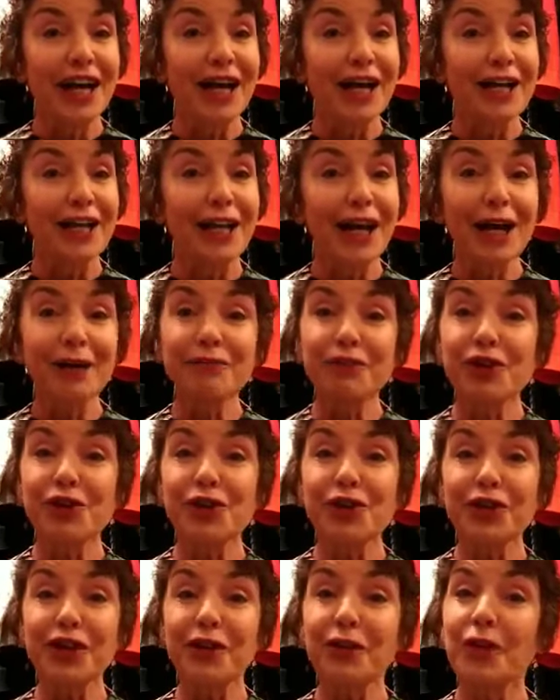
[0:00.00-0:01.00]
and I'm
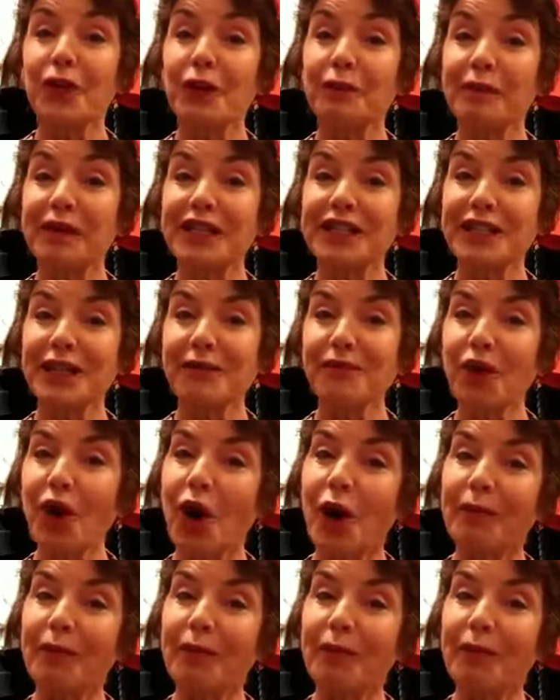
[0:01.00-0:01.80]
sure there will be some